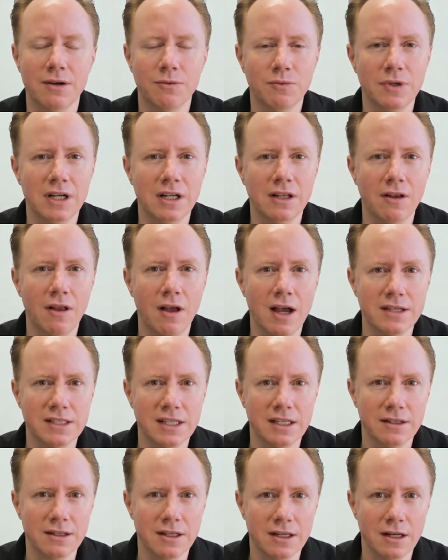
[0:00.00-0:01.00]

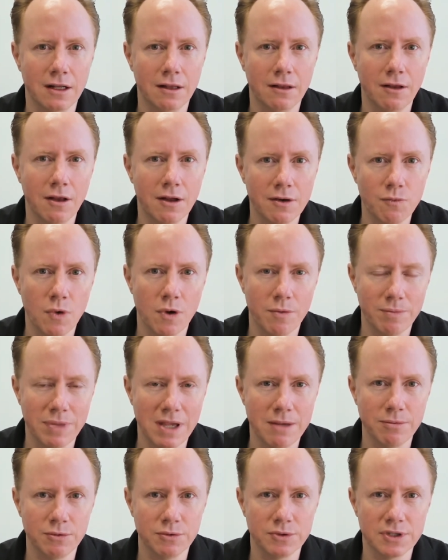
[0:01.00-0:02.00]
realizing that a lot of what
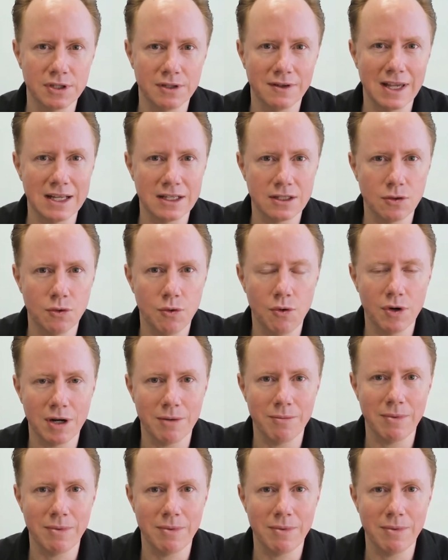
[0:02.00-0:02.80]
people sort of get taught